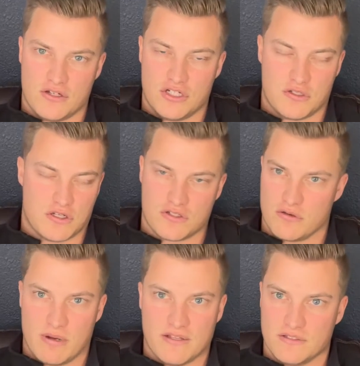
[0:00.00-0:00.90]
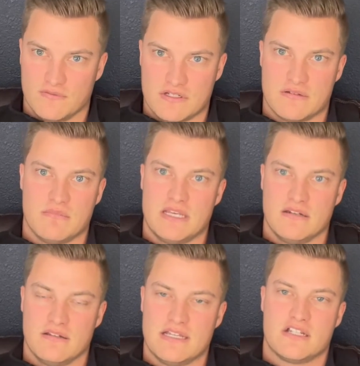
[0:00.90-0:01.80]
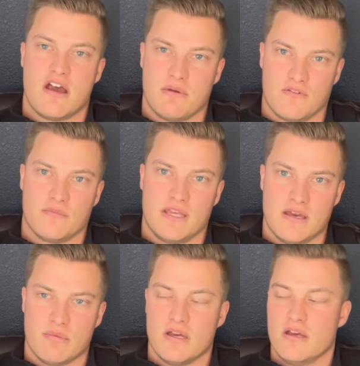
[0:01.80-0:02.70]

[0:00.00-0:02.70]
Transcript: Just because they're positive doesn't mean it's coming from the hip.